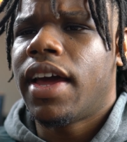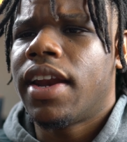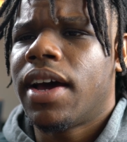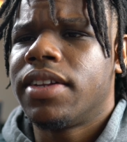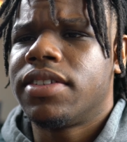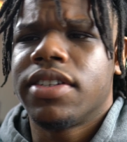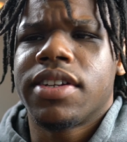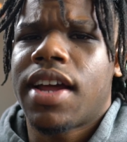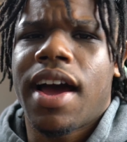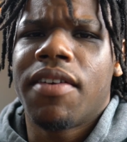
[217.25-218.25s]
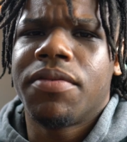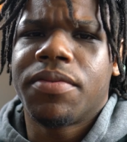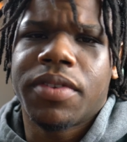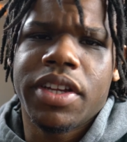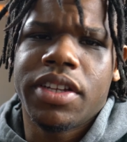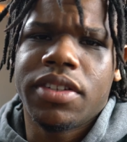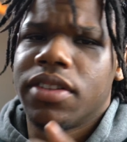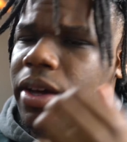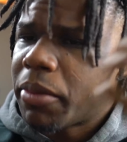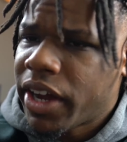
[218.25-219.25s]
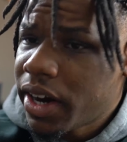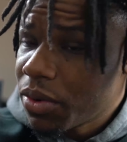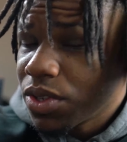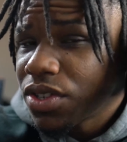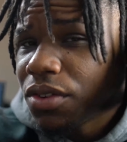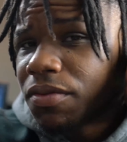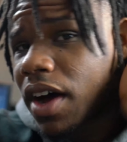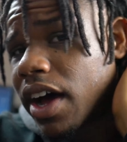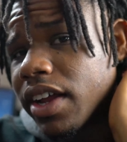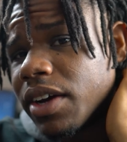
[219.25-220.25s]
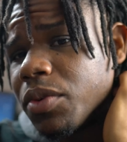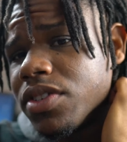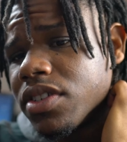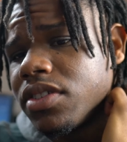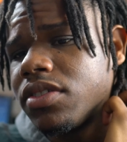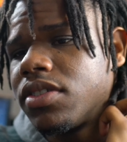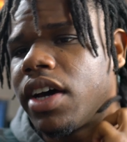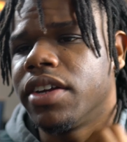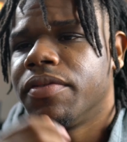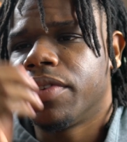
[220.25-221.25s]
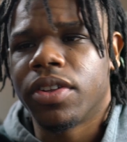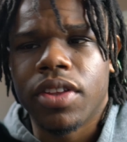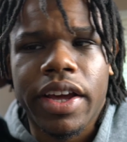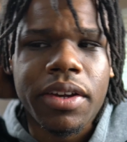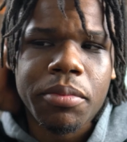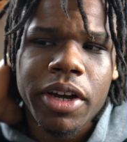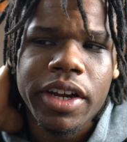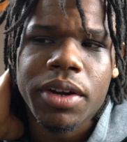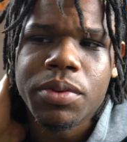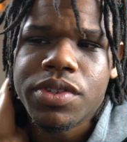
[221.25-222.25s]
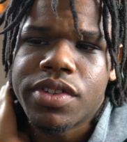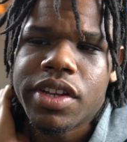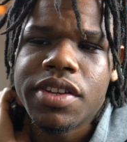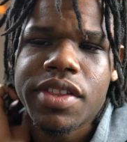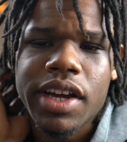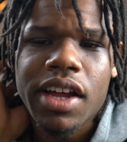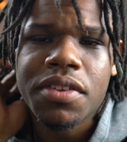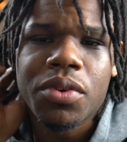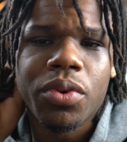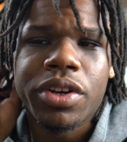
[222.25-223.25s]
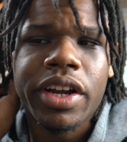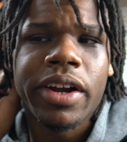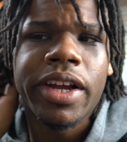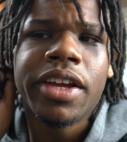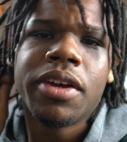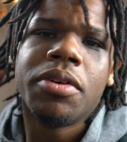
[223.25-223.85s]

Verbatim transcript: and I didn't have any, like my hair was still fine. I wasn't, I didn't feel like my hair was anything out of the ordinary.